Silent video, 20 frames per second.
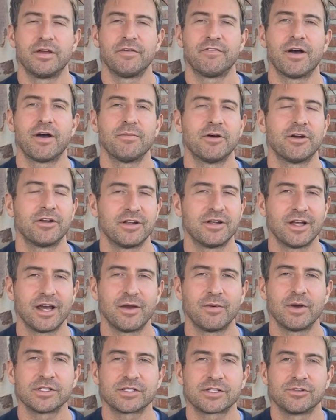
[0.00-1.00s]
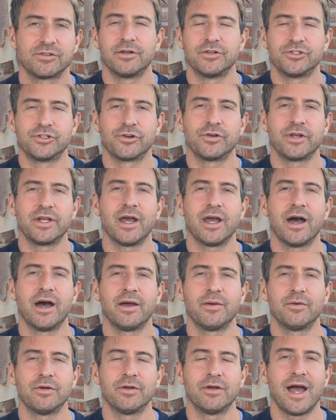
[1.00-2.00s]
If I'm on an ayahuasca journey, I
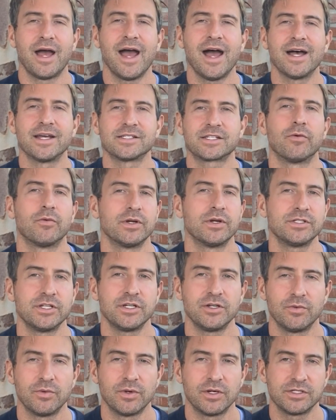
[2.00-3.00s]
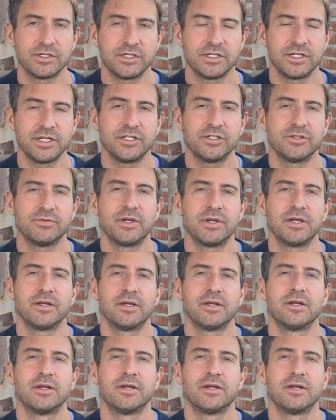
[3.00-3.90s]
will ask, what do you want to teach me?